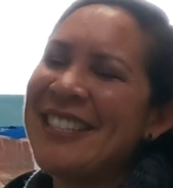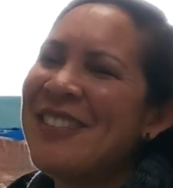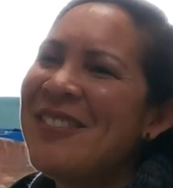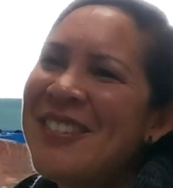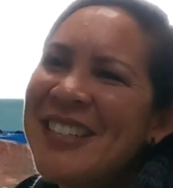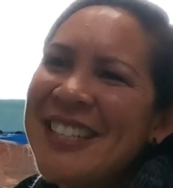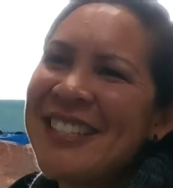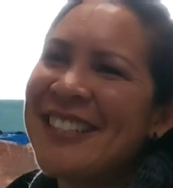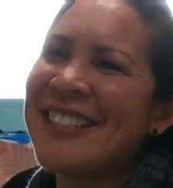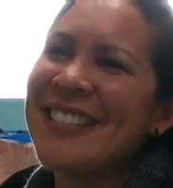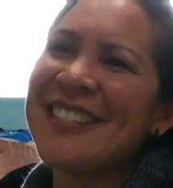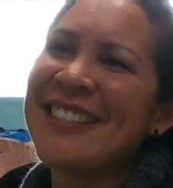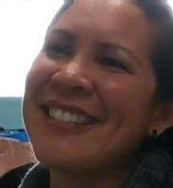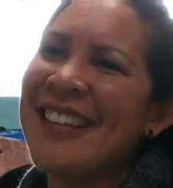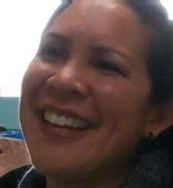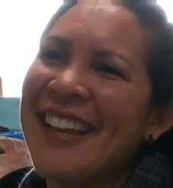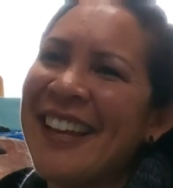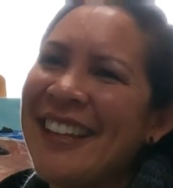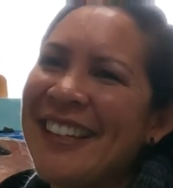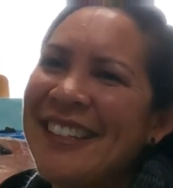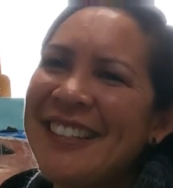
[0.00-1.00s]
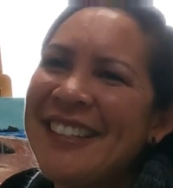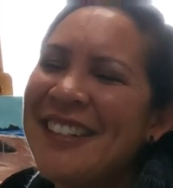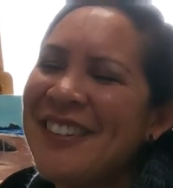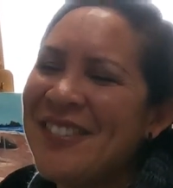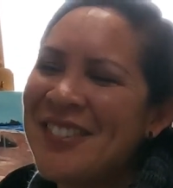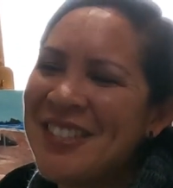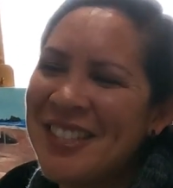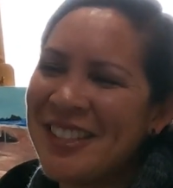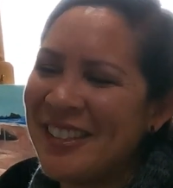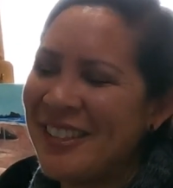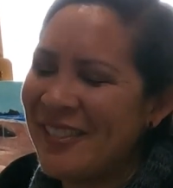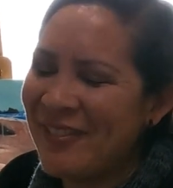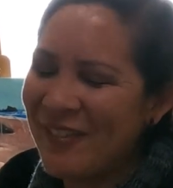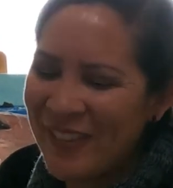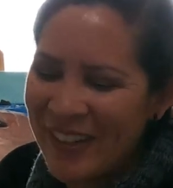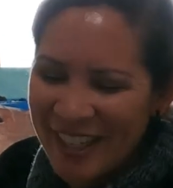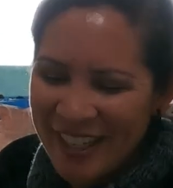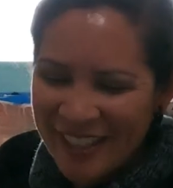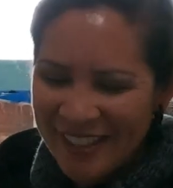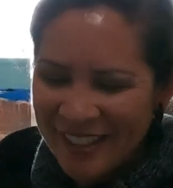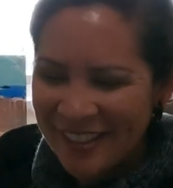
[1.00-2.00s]
Nobody does that. You have to
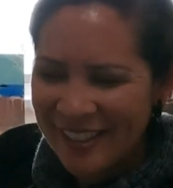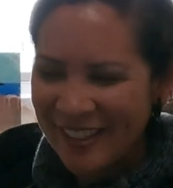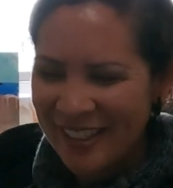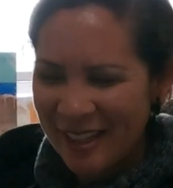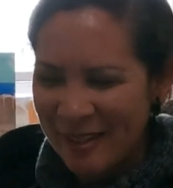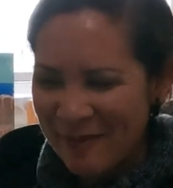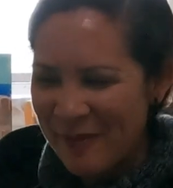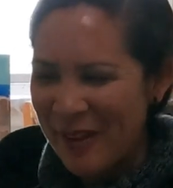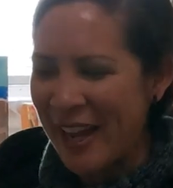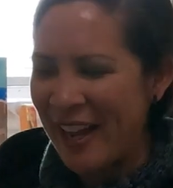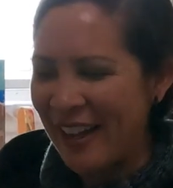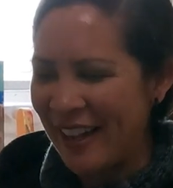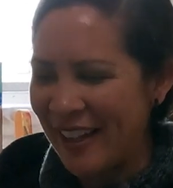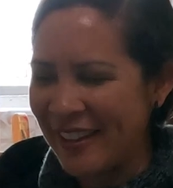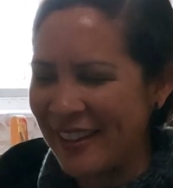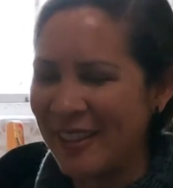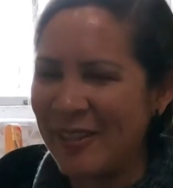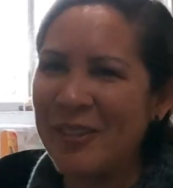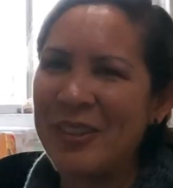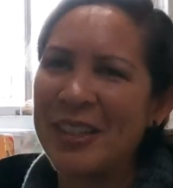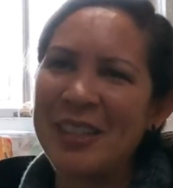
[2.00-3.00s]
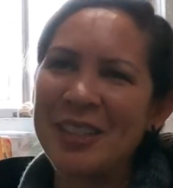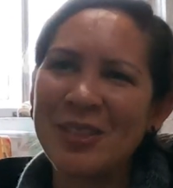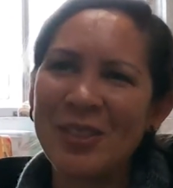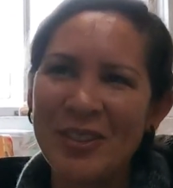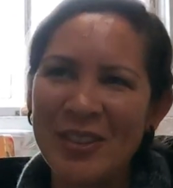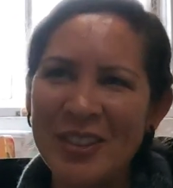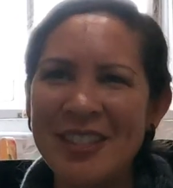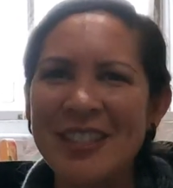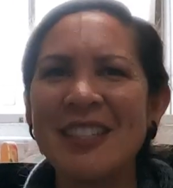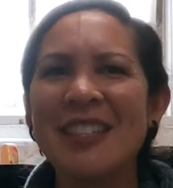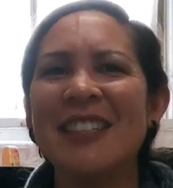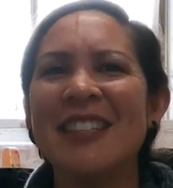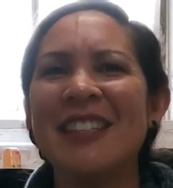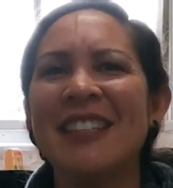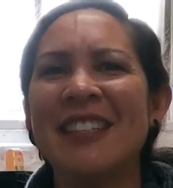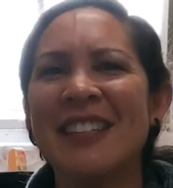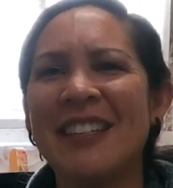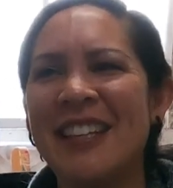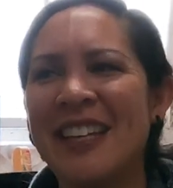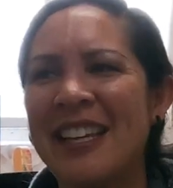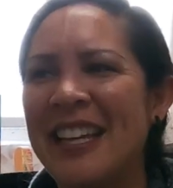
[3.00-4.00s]
find a path, work towards it,
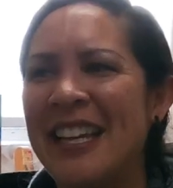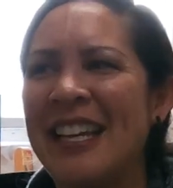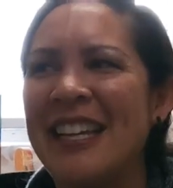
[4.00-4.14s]
and